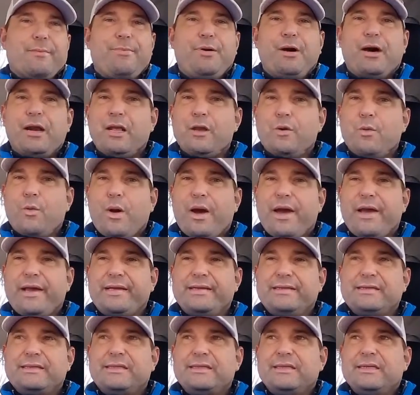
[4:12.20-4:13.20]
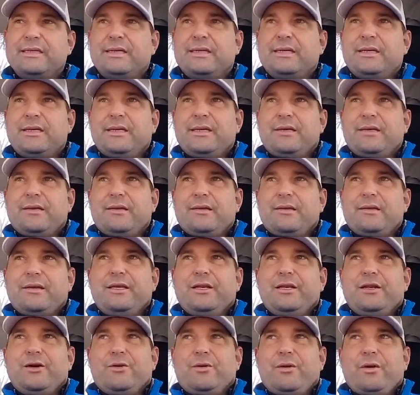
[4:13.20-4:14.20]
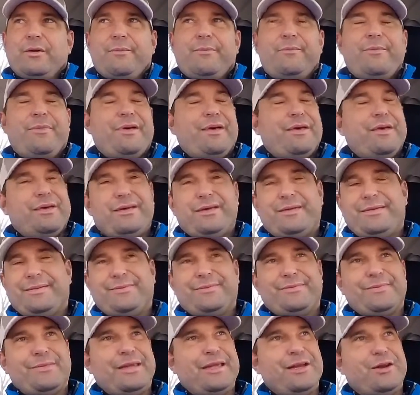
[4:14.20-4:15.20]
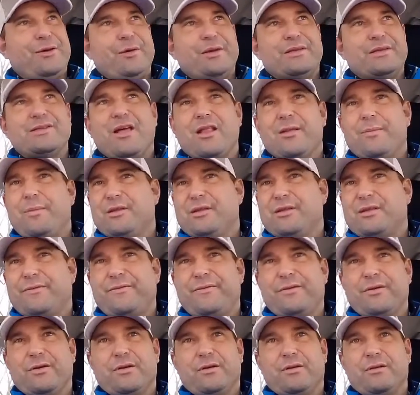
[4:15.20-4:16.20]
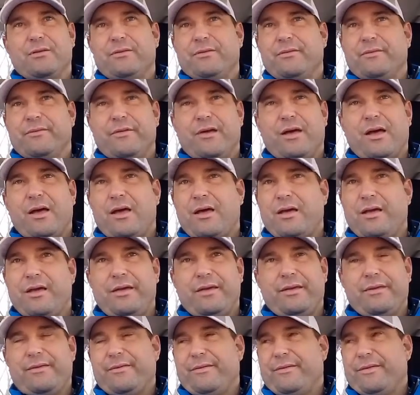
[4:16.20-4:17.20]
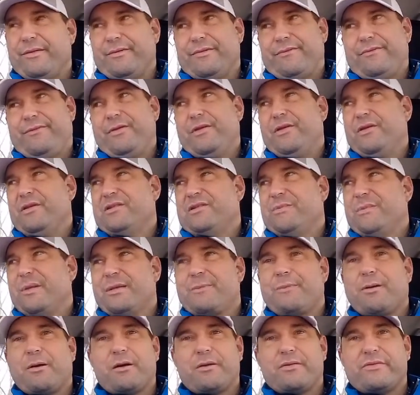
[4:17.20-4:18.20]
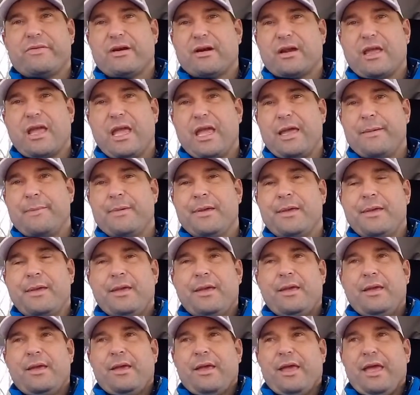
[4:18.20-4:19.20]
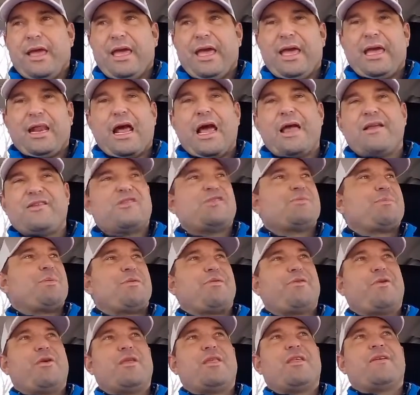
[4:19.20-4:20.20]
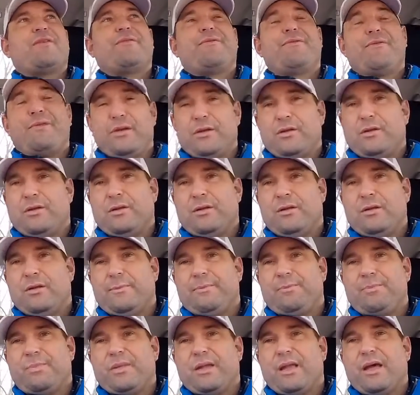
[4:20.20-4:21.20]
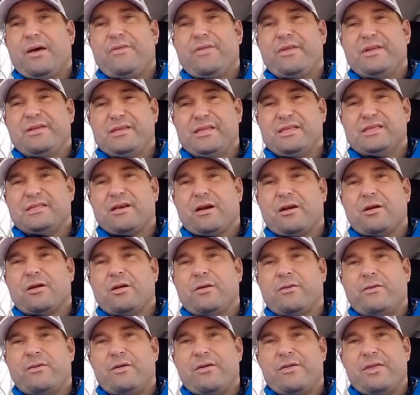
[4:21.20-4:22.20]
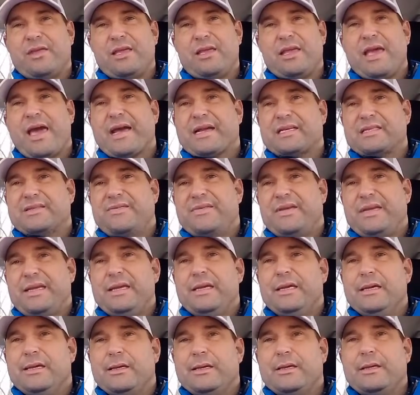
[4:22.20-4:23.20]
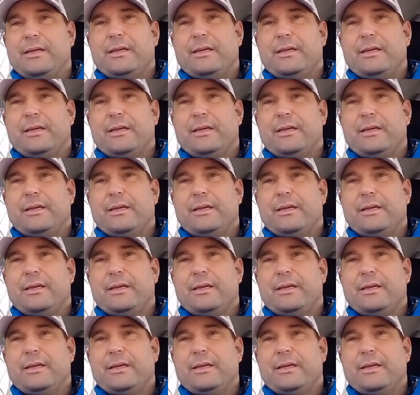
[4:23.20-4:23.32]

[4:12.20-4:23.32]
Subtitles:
Putting wise, it's all about the feel. Feel is a big part of our game, and I just prefer the feel of the Z-Star over the XV.